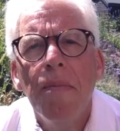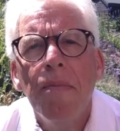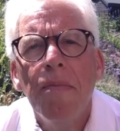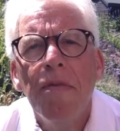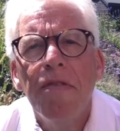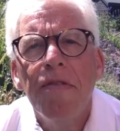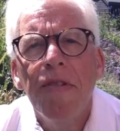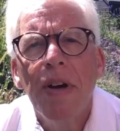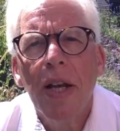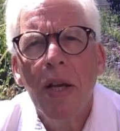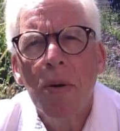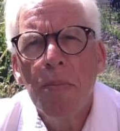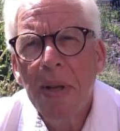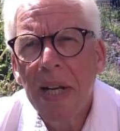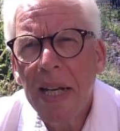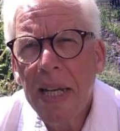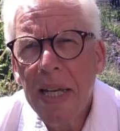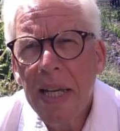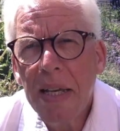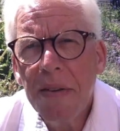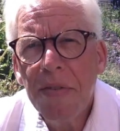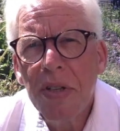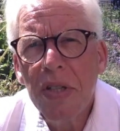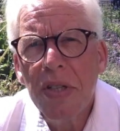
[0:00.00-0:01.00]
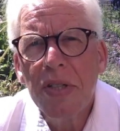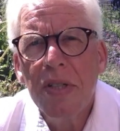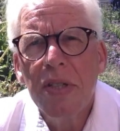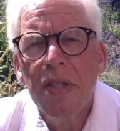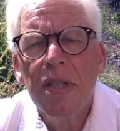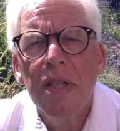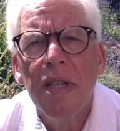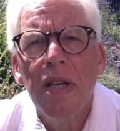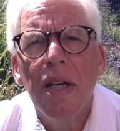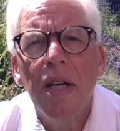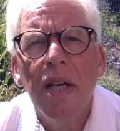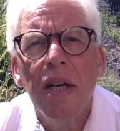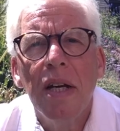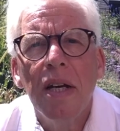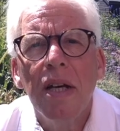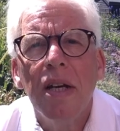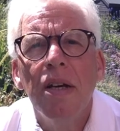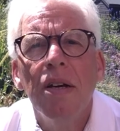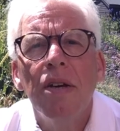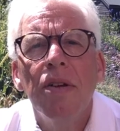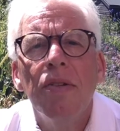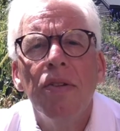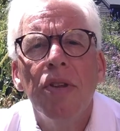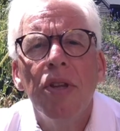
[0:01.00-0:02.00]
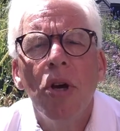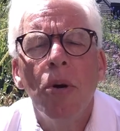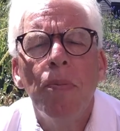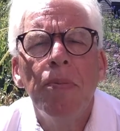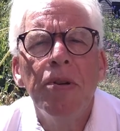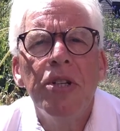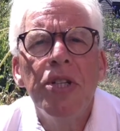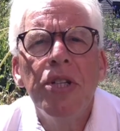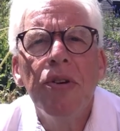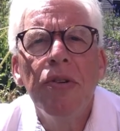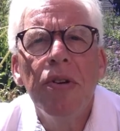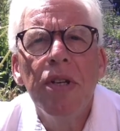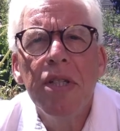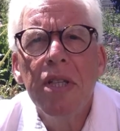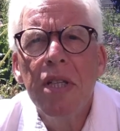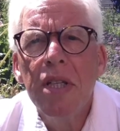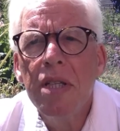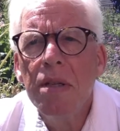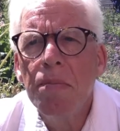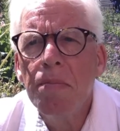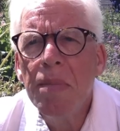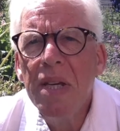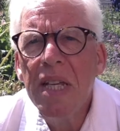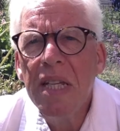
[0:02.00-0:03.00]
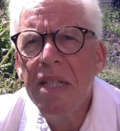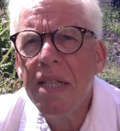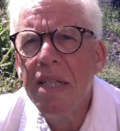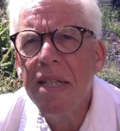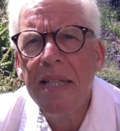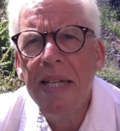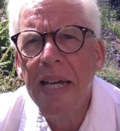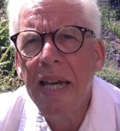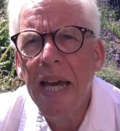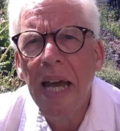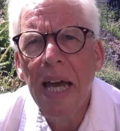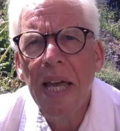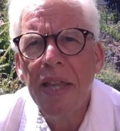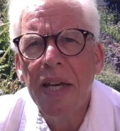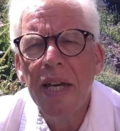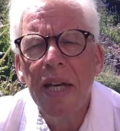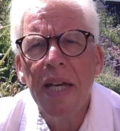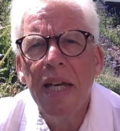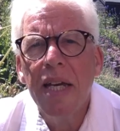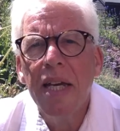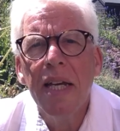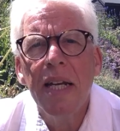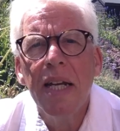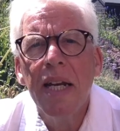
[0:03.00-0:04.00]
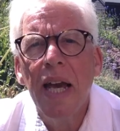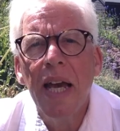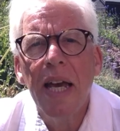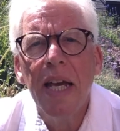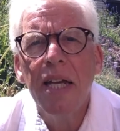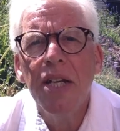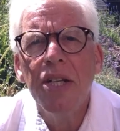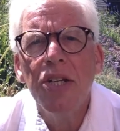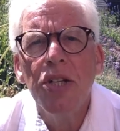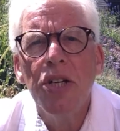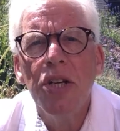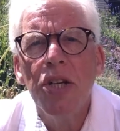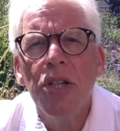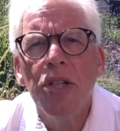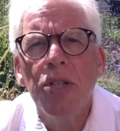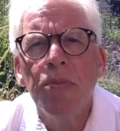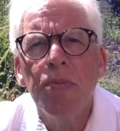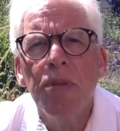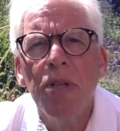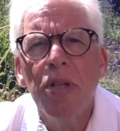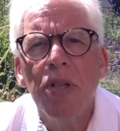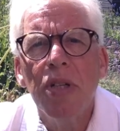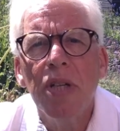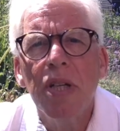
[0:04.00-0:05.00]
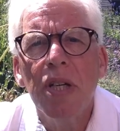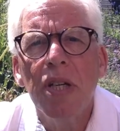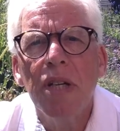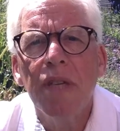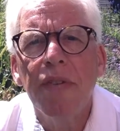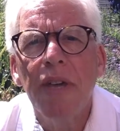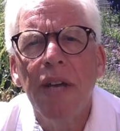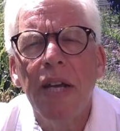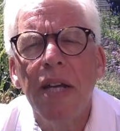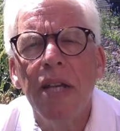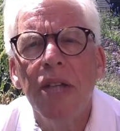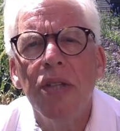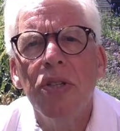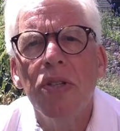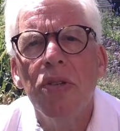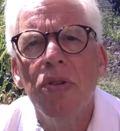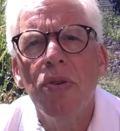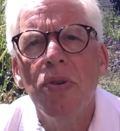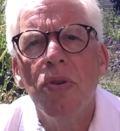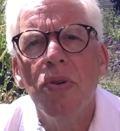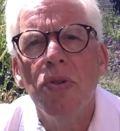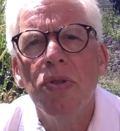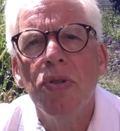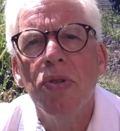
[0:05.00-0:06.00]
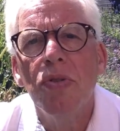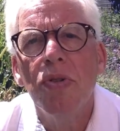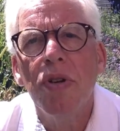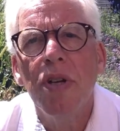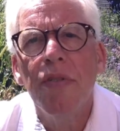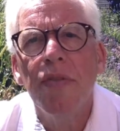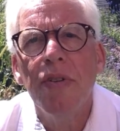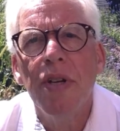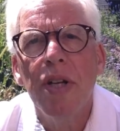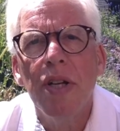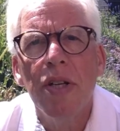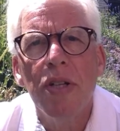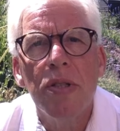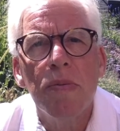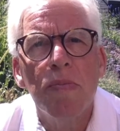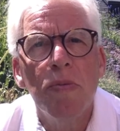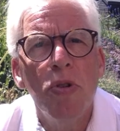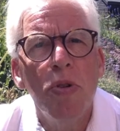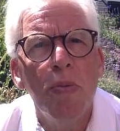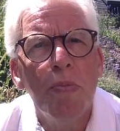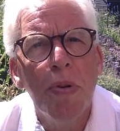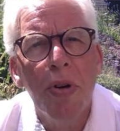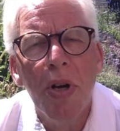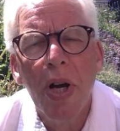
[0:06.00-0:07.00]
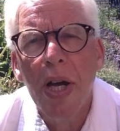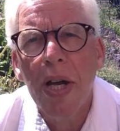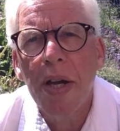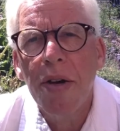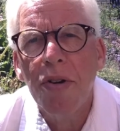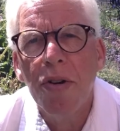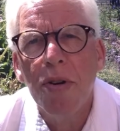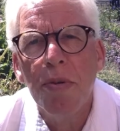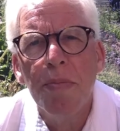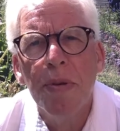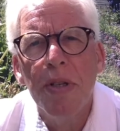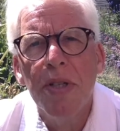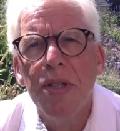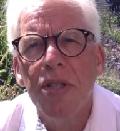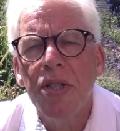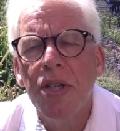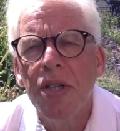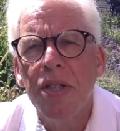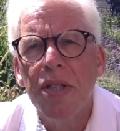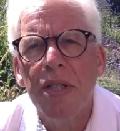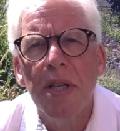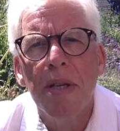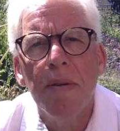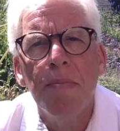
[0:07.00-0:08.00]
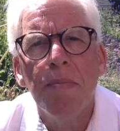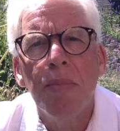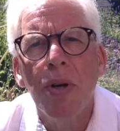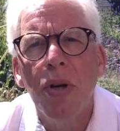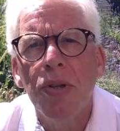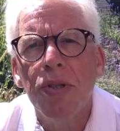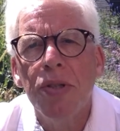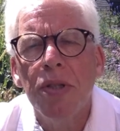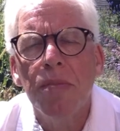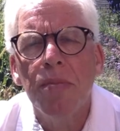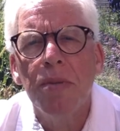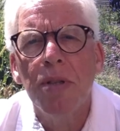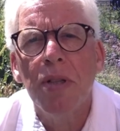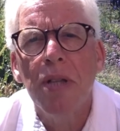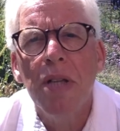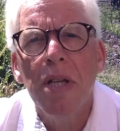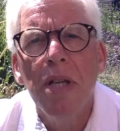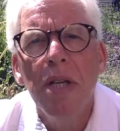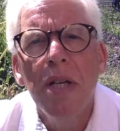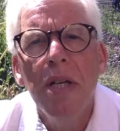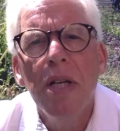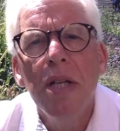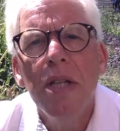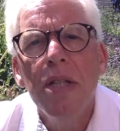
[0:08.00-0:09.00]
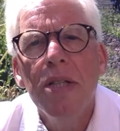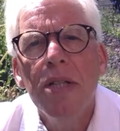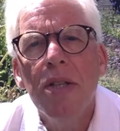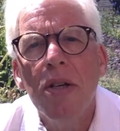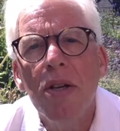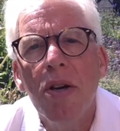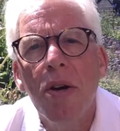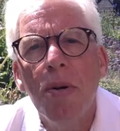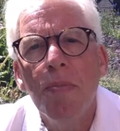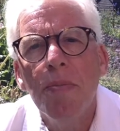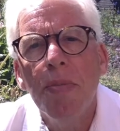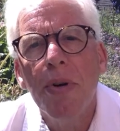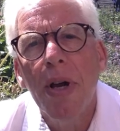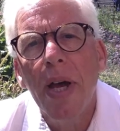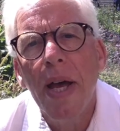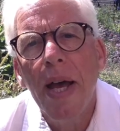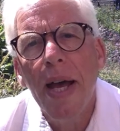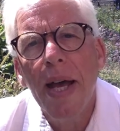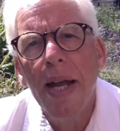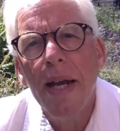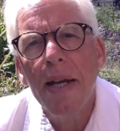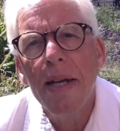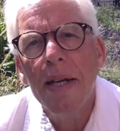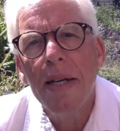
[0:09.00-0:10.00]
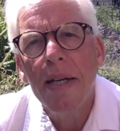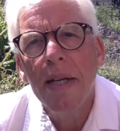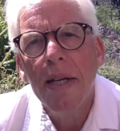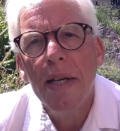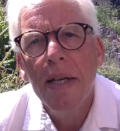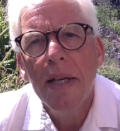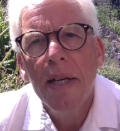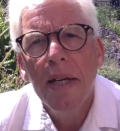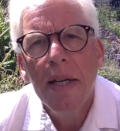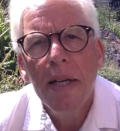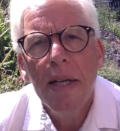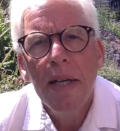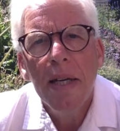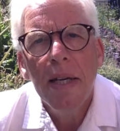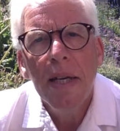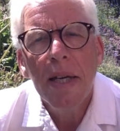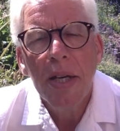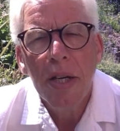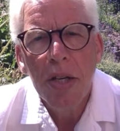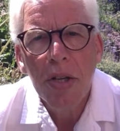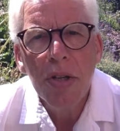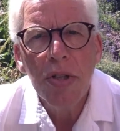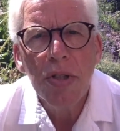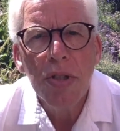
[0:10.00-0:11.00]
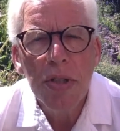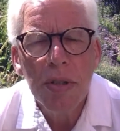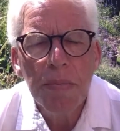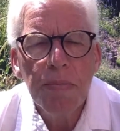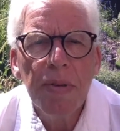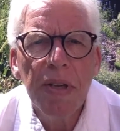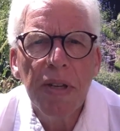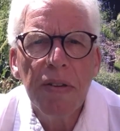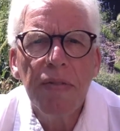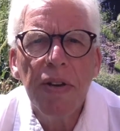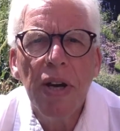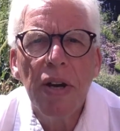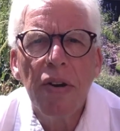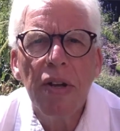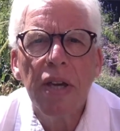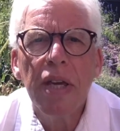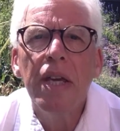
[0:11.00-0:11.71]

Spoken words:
fellow believers, the opportunity to meet together in a church building of any sort, or even in a small prayer group, is just impossible to comprehend. It could be very